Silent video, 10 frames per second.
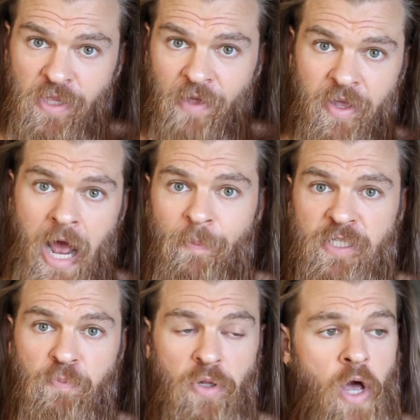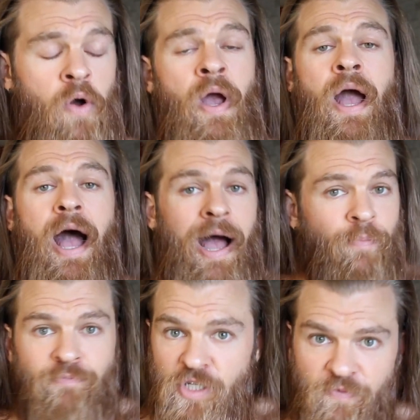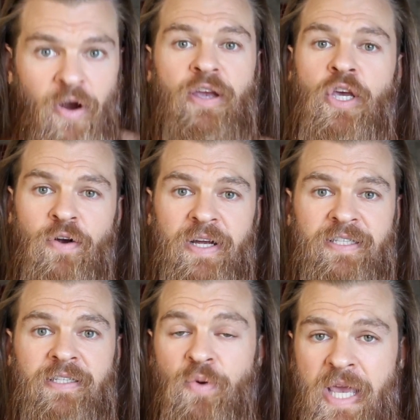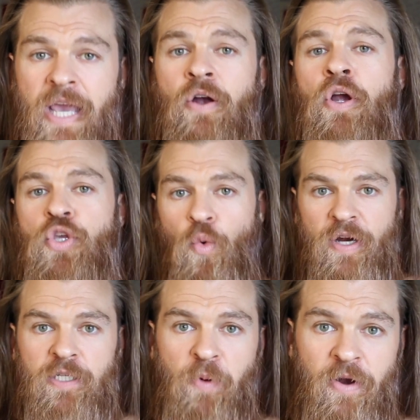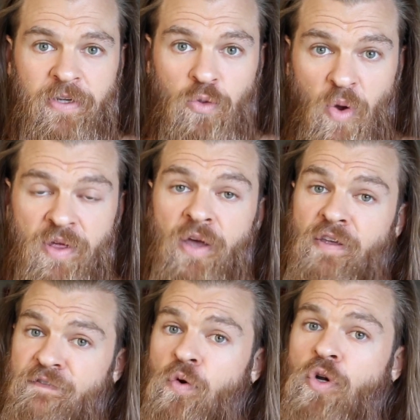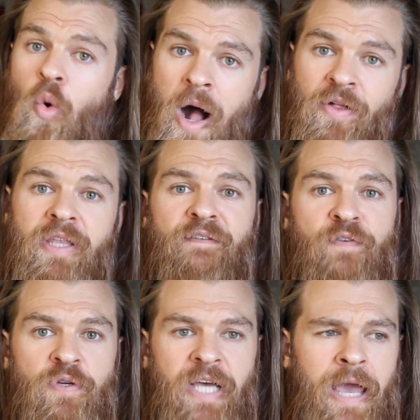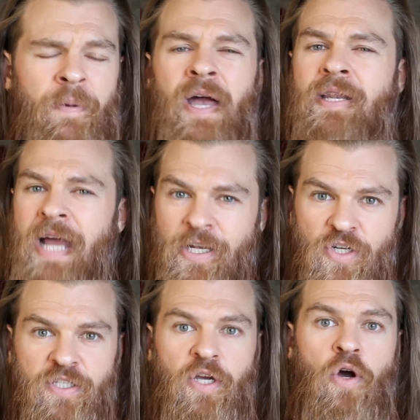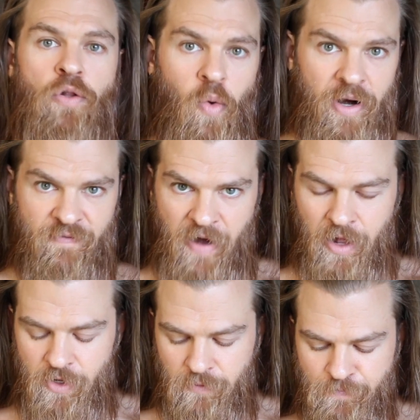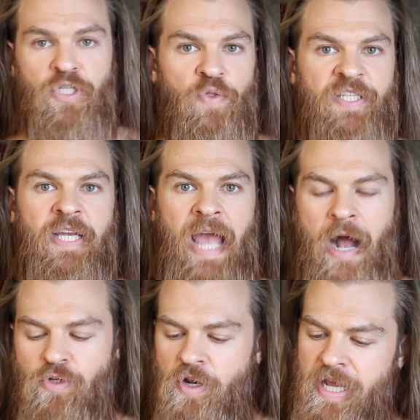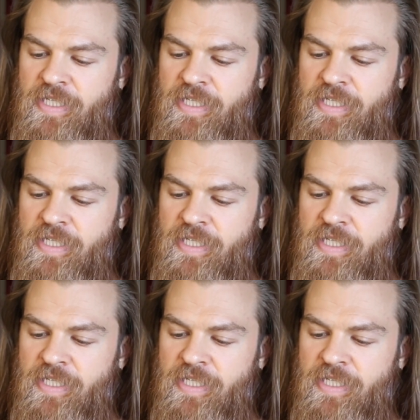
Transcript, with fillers: put that in the comments below. I'm just very curious to hear your experience with the food quality, the food type, not just the caloric volume. So this account on